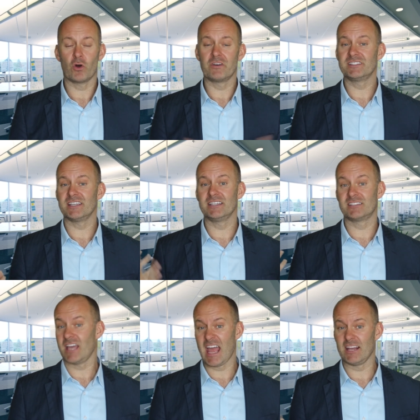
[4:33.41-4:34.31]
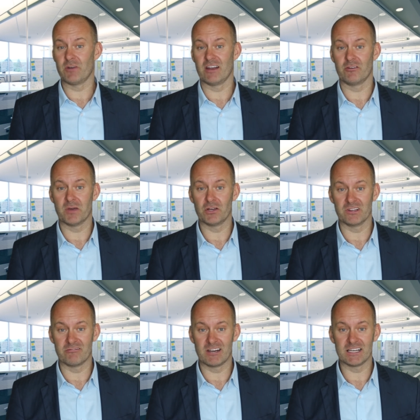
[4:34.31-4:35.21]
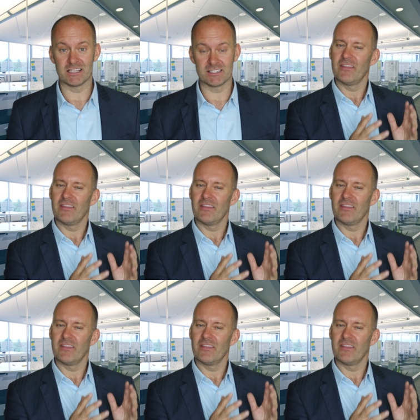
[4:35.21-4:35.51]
or indeed anywhere remotely really,